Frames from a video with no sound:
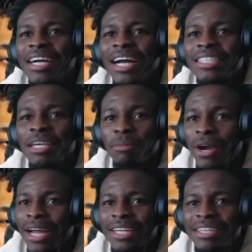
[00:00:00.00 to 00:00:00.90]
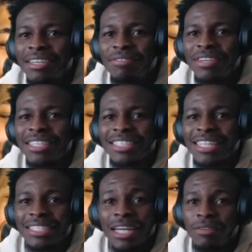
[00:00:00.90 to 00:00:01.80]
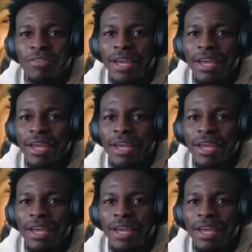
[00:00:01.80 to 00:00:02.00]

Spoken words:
I take pride in defense. That's not a